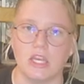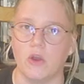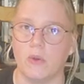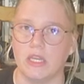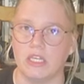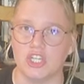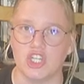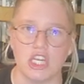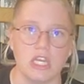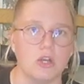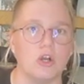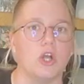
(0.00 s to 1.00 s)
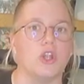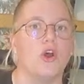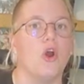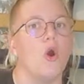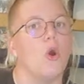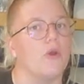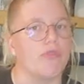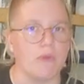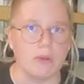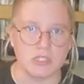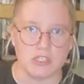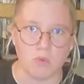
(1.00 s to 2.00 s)
like going in a shield or
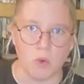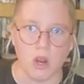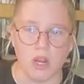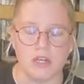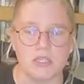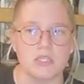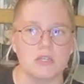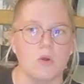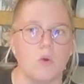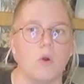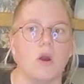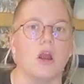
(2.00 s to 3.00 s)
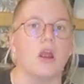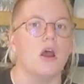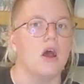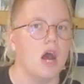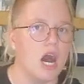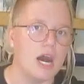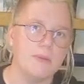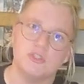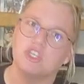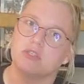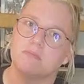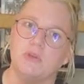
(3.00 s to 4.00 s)
throwing zworks or
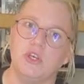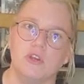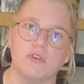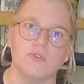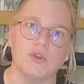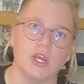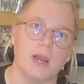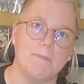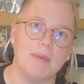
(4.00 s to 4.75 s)
just maneuvering